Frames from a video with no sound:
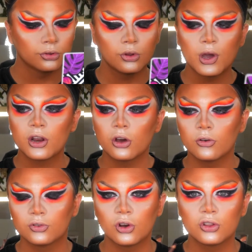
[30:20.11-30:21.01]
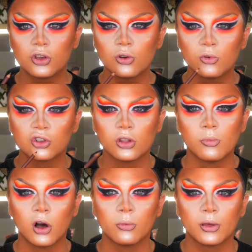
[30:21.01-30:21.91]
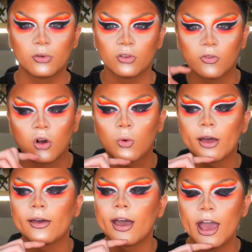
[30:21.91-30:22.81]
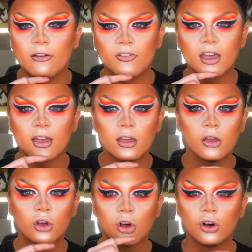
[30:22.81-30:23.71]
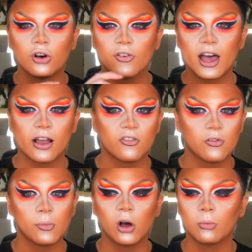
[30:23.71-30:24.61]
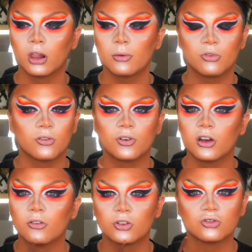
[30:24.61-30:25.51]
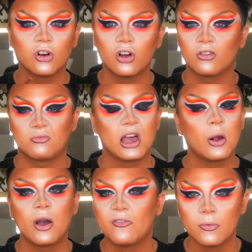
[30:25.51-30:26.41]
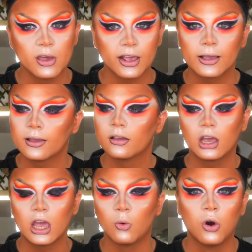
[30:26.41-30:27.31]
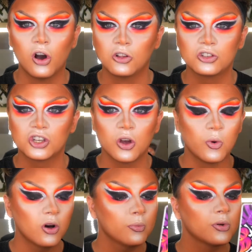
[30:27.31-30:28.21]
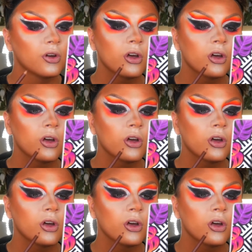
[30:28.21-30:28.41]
Now I don't overdraw too much on the bottom lip because I've got quite a heavy overhang of the bottom lip, so if I overdraw however big, it won't show up.